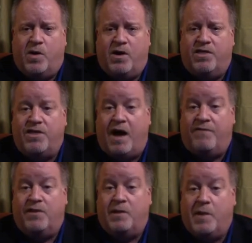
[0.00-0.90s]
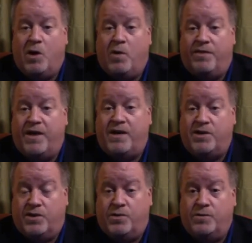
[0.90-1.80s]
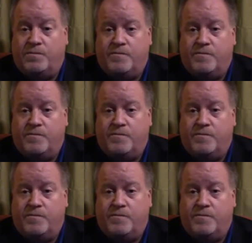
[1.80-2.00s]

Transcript: are thoughtful about what they do